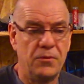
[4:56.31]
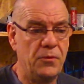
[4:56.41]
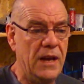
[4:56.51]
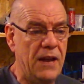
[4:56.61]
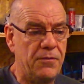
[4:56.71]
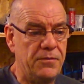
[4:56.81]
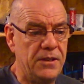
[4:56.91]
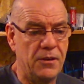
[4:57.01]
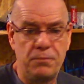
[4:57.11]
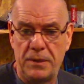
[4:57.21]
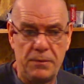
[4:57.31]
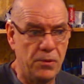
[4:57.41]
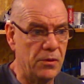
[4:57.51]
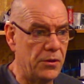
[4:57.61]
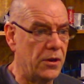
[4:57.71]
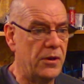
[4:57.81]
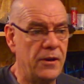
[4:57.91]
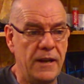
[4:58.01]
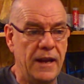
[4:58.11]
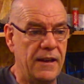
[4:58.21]
We have people that are
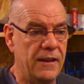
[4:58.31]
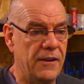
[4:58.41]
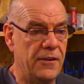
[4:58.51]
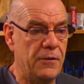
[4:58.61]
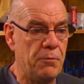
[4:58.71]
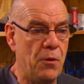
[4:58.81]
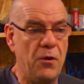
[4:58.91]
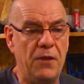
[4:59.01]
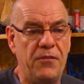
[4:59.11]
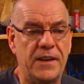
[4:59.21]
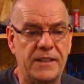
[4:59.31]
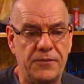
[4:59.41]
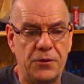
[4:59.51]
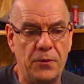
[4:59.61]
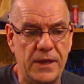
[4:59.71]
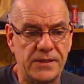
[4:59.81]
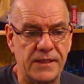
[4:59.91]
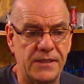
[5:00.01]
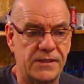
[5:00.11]
more effective to resonance